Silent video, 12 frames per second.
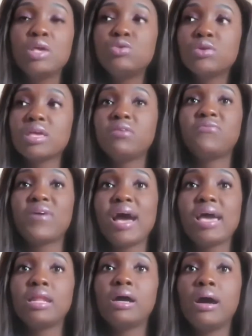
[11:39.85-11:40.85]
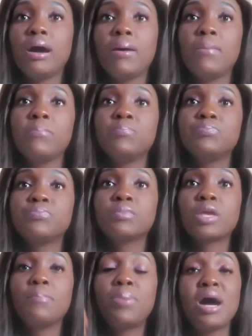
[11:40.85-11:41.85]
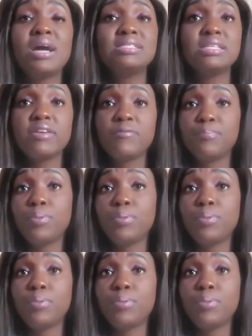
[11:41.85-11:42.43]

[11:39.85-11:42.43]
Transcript: You can find positive